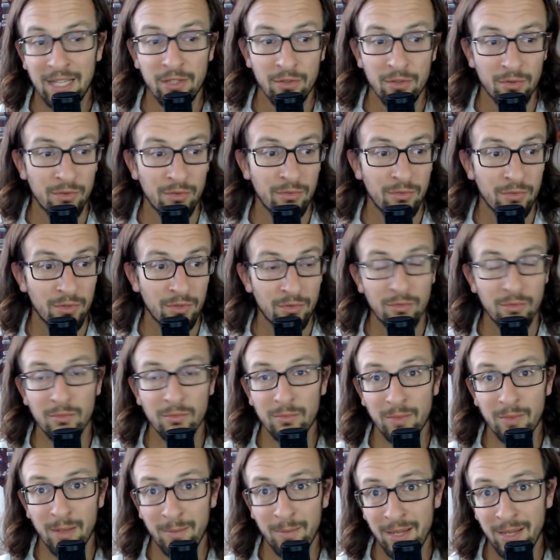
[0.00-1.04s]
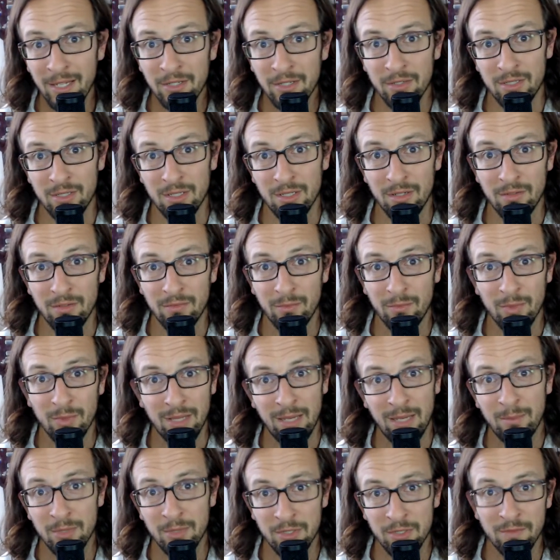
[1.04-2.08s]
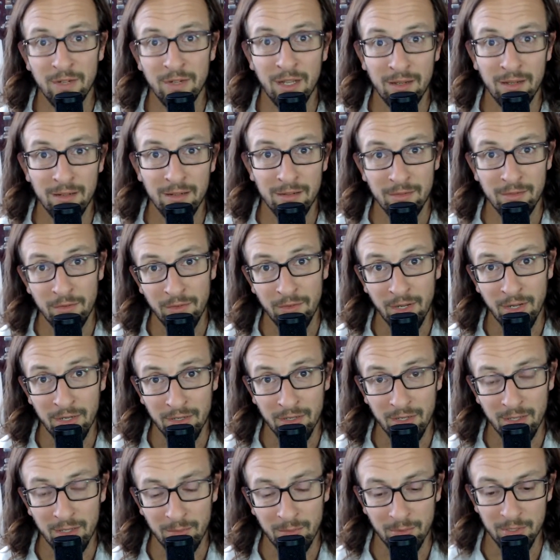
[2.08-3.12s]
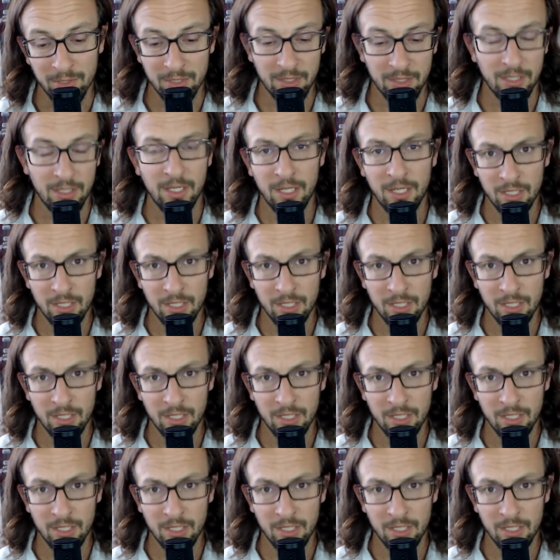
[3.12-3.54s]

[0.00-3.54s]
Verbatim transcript: you'll you'll amaze yourself with how much you've gotten you've gotten accomplished.